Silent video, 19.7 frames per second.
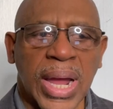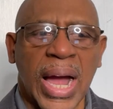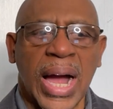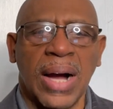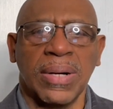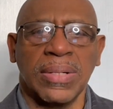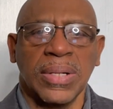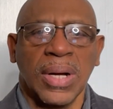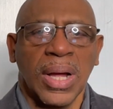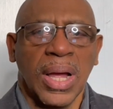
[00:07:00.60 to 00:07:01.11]

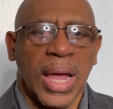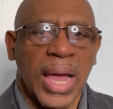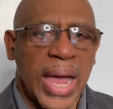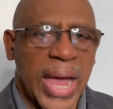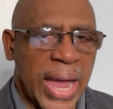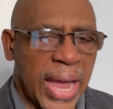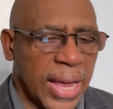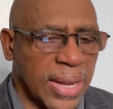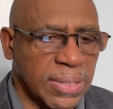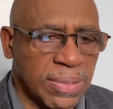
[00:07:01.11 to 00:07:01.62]
out,
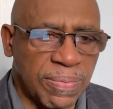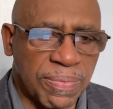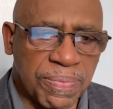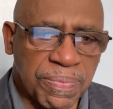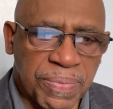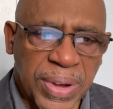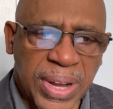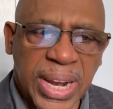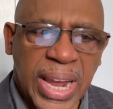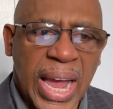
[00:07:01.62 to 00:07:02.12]
and
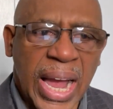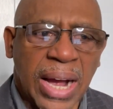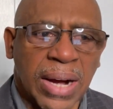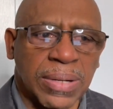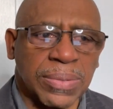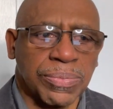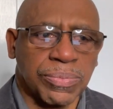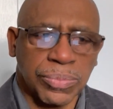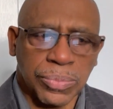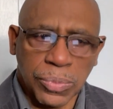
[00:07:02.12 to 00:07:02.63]
figure
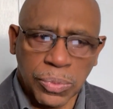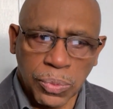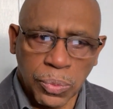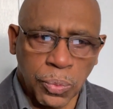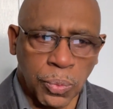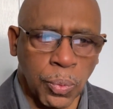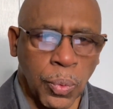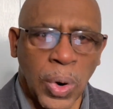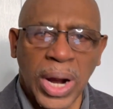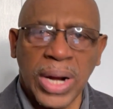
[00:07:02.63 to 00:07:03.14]
out
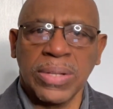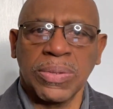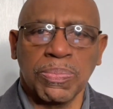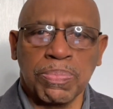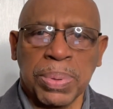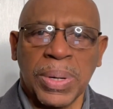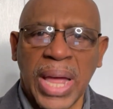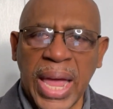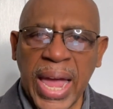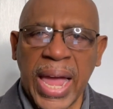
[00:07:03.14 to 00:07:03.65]
what
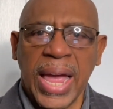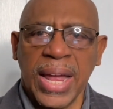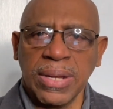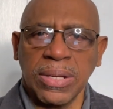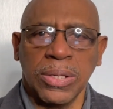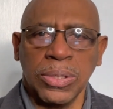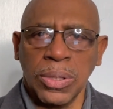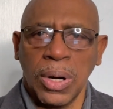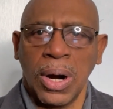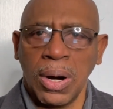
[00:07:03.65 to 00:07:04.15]
plan
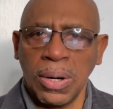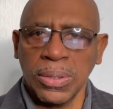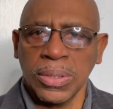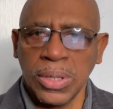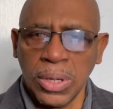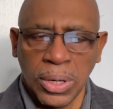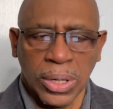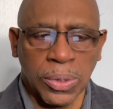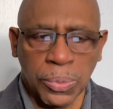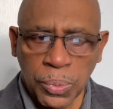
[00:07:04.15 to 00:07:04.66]
you all
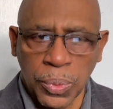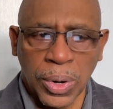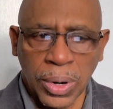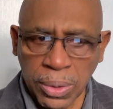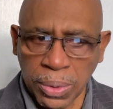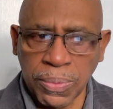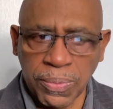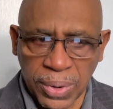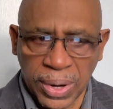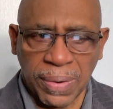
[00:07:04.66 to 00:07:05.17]
going to
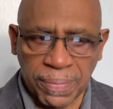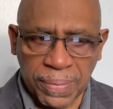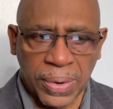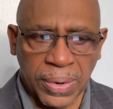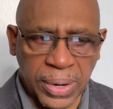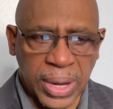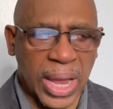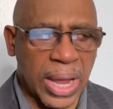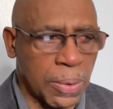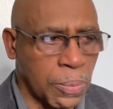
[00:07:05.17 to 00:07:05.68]
work with,
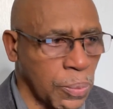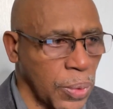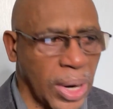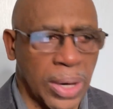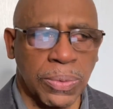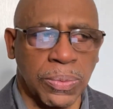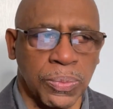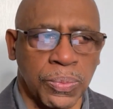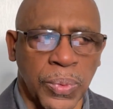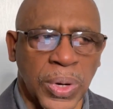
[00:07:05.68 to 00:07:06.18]
okay?
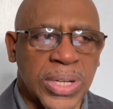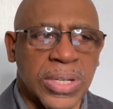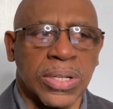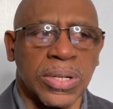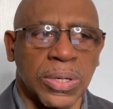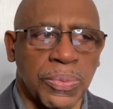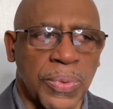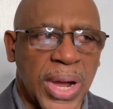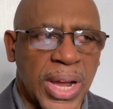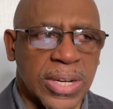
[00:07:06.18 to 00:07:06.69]
Which
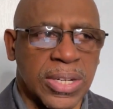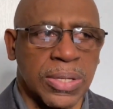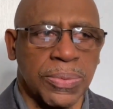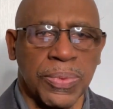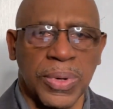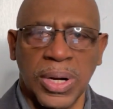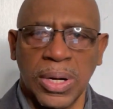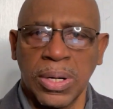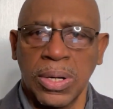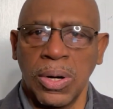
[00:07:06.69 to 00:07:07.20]
direction
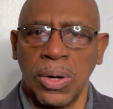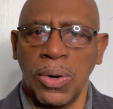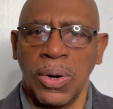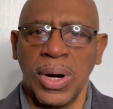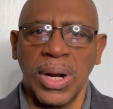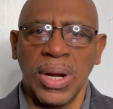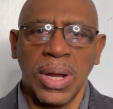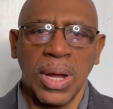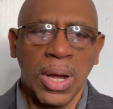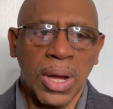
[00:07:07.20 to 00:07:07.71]
we are
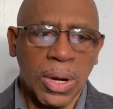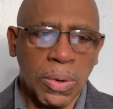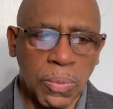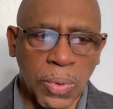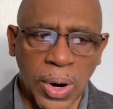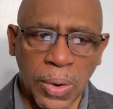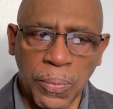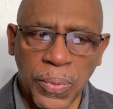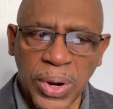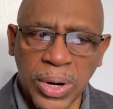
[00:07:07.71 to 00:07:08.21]
going,
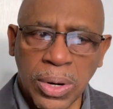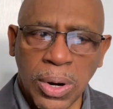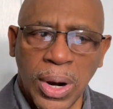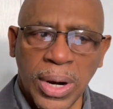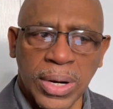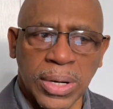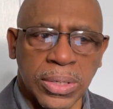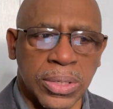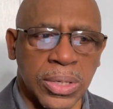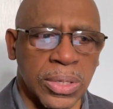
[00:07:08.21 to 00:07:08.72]
what we're
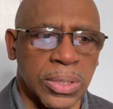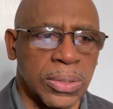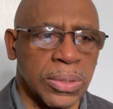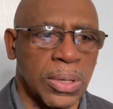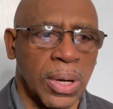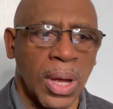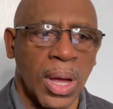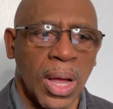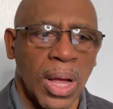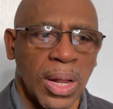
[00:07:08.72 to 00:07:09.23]
going to
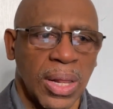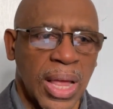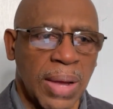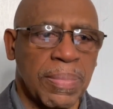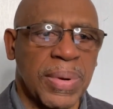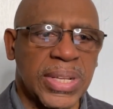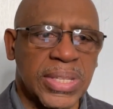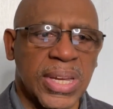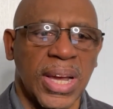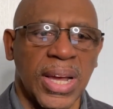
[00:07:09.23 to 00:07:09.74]
do. Let
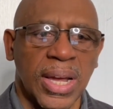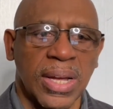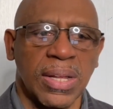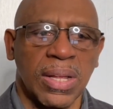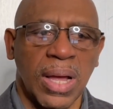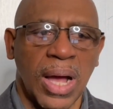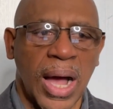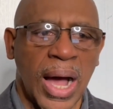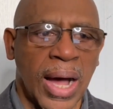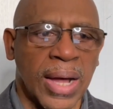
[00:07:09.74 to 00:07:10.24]
me tell
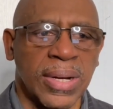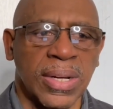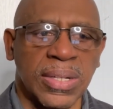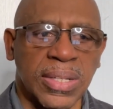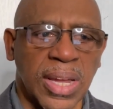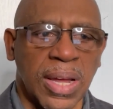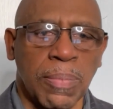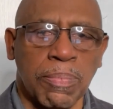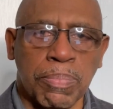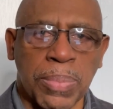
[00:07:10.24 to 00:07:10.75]
you, other
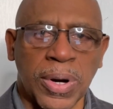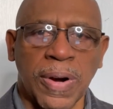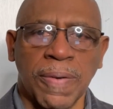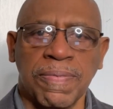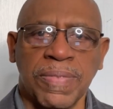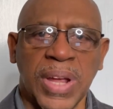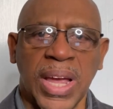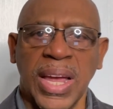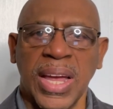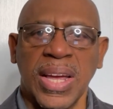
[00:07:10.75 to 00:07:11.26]
than
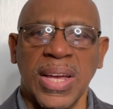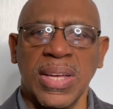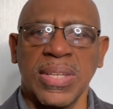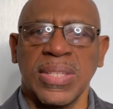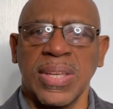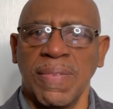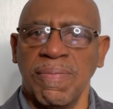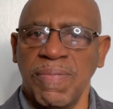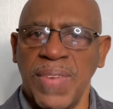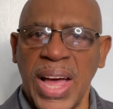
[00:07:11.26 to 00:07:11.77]
birthdays
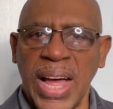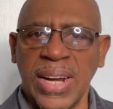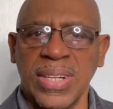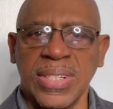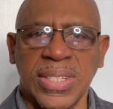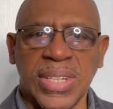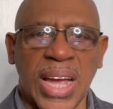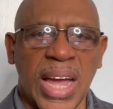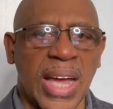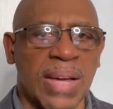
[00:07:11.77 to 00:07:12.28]
and
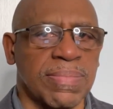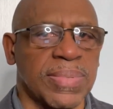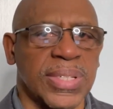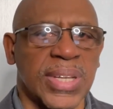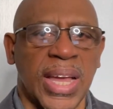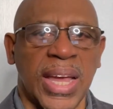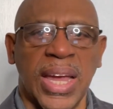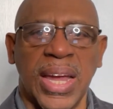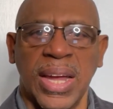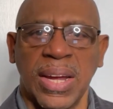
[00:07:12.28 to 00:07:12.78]
Valentine's
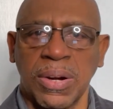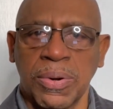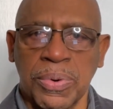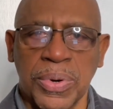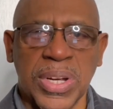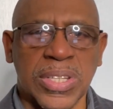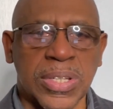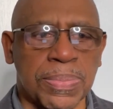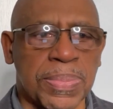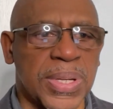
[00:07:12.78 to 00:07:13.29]
Day and
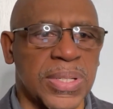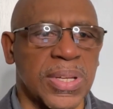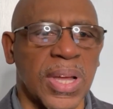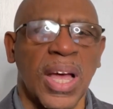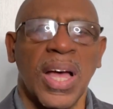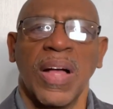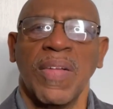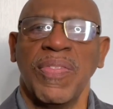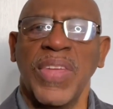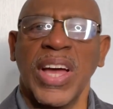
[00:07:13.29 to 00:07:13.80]
Christmas,
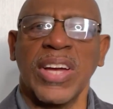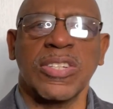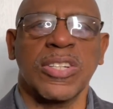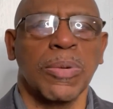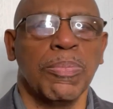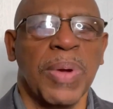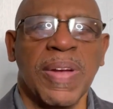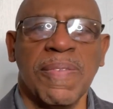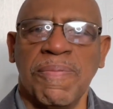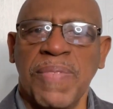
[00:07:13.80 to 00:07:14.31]
there
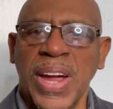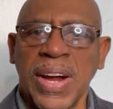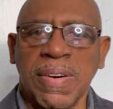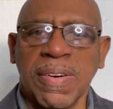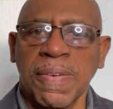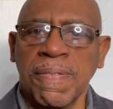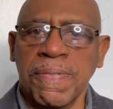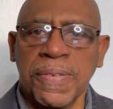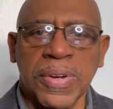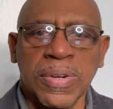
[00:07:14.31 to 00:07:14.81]
should be
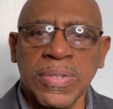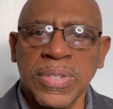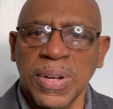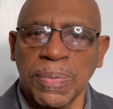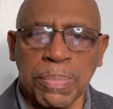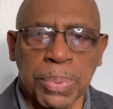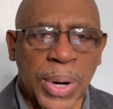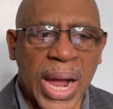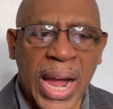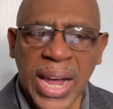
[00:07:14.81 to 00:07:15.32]
very few
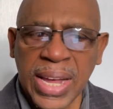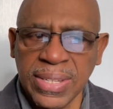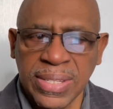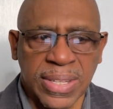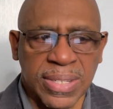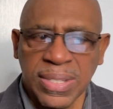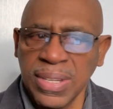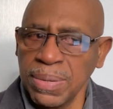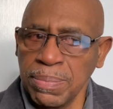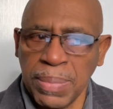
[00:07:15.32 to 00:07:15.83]

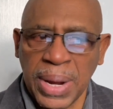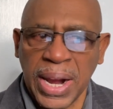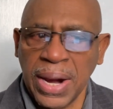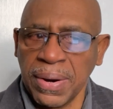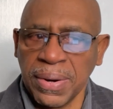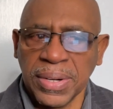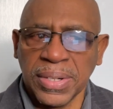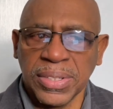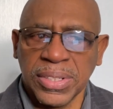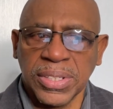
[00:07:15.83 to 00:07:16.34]
surprises in
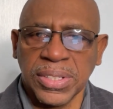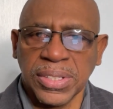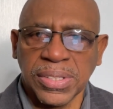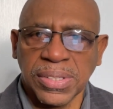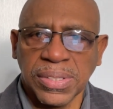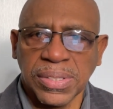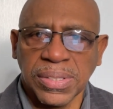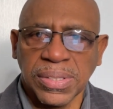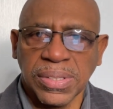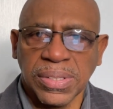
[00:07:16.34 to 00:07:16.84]
marriage,
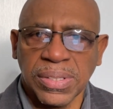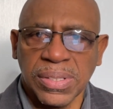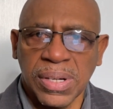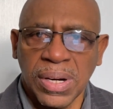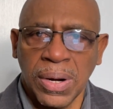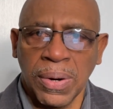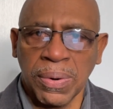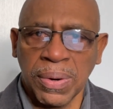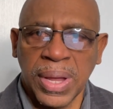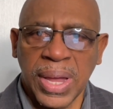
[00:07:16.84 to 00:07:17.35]

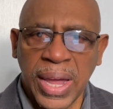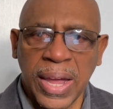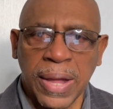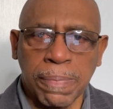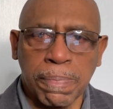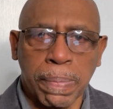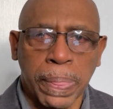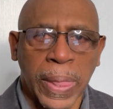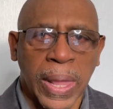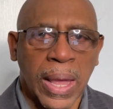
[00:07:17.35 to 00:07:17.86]

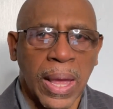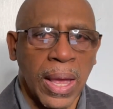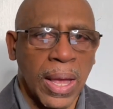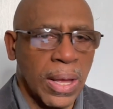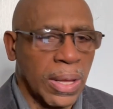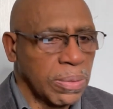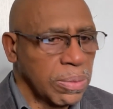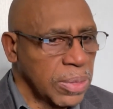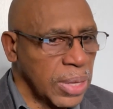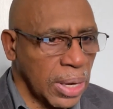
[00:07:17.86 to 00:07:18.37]
okay?
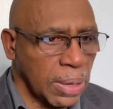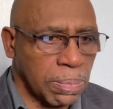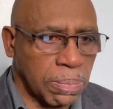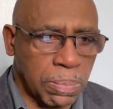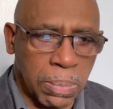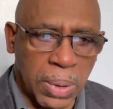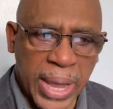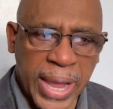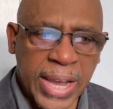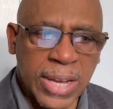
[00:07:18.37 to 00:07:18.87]

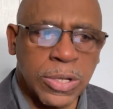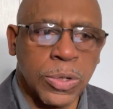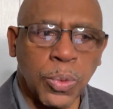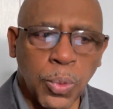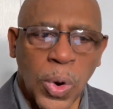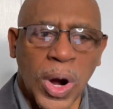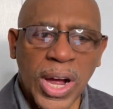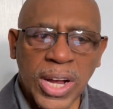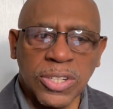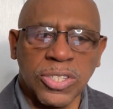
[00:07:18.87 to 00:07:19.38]
Each
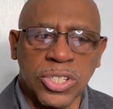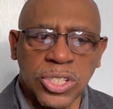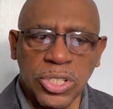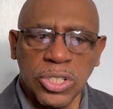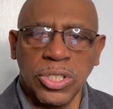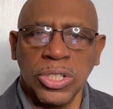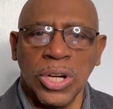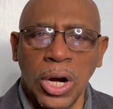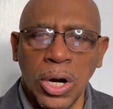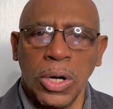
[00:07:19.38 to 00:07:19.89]
one
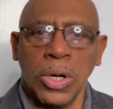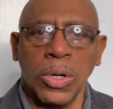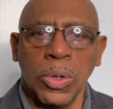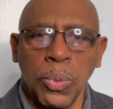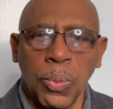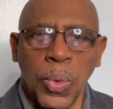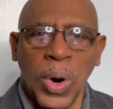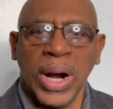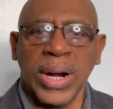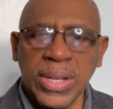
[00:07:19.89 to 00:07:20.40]
should know
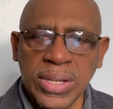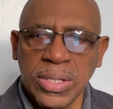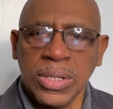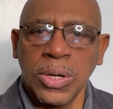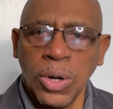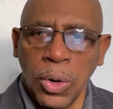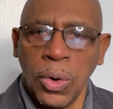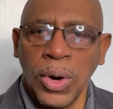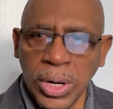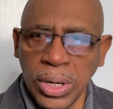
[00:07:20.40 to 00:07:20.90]
what is
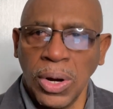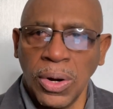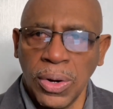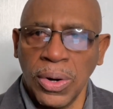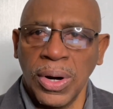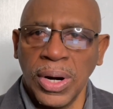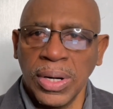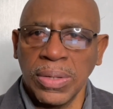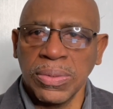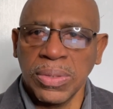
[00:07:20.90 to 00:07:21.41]
going
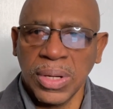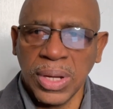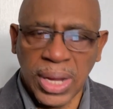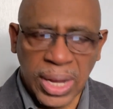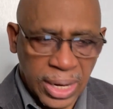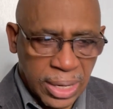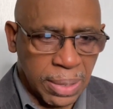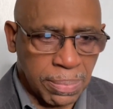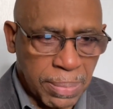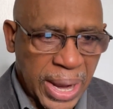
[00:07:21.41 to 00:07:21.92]
on
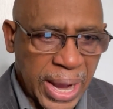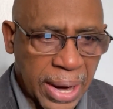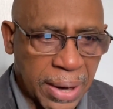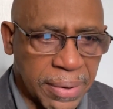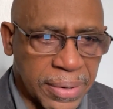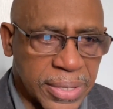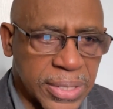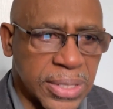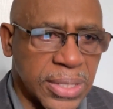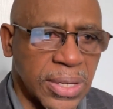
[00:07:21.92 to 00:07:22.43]
in the
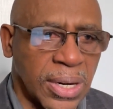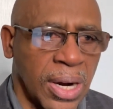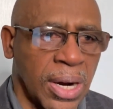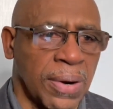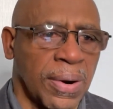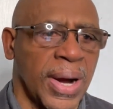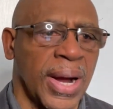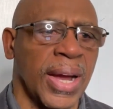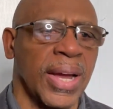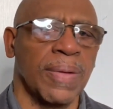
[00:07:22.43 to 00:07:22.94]
marriage, all
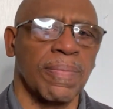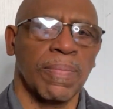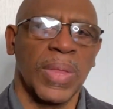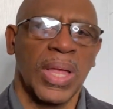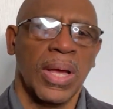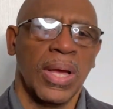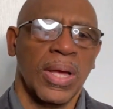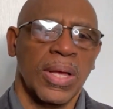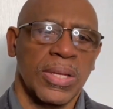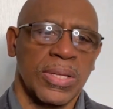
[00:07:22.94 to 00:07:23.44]
right?
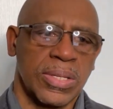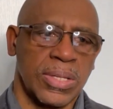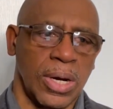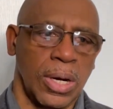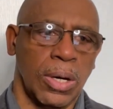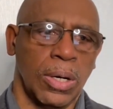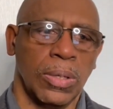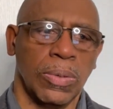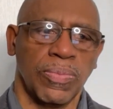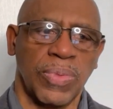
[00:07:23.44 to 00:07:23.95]

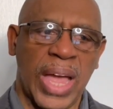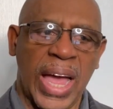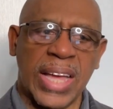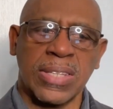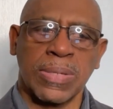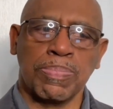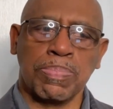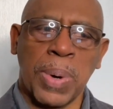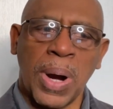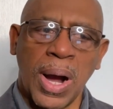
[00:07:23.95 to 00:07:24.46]
So
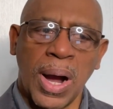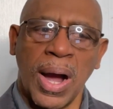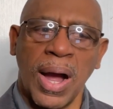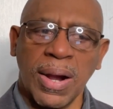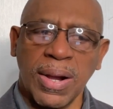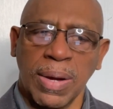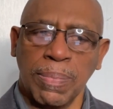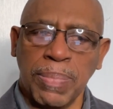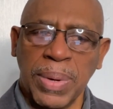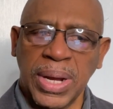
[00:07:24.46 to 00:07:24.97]
that's
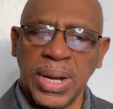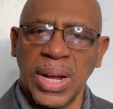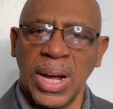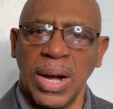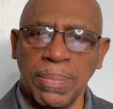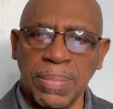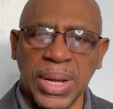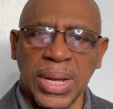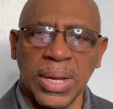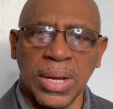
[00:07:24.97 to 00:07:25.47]
part of
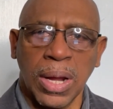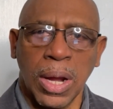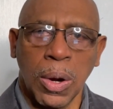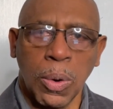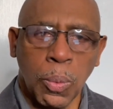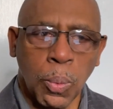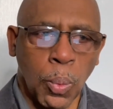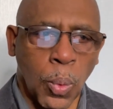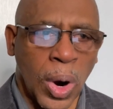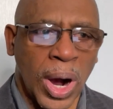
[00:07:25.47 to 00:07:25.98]
becoming
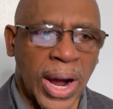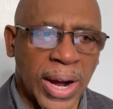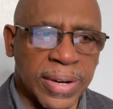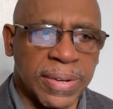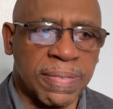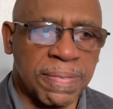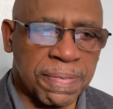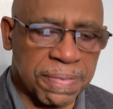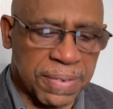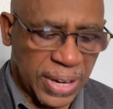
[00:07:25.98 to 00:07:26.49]
one
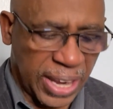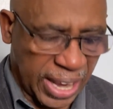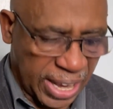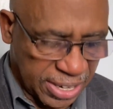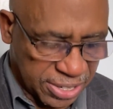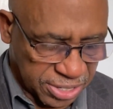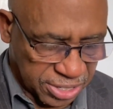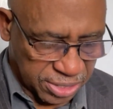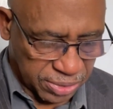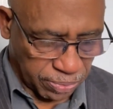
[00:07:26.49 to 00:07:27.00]

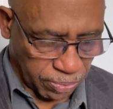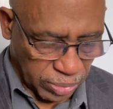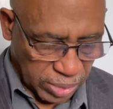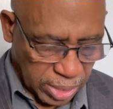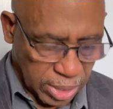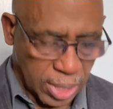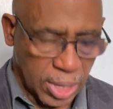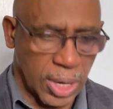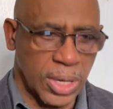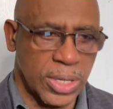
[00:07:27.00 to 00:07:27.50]
flesh.
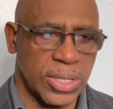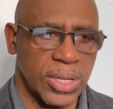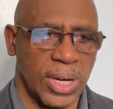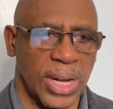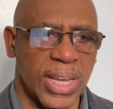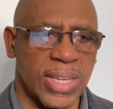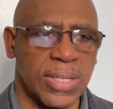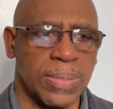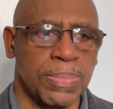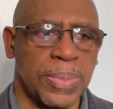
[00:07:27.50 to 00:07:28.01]
So
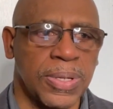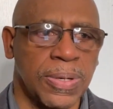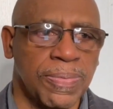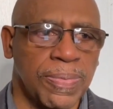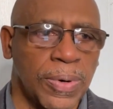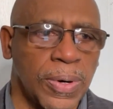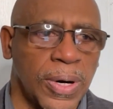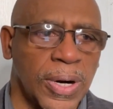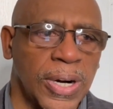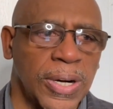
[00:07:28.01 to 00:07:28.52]
let's move
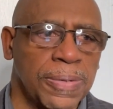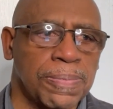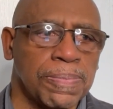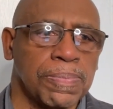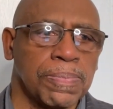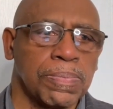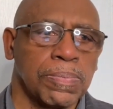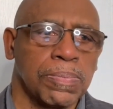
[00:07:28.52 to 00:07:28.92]
on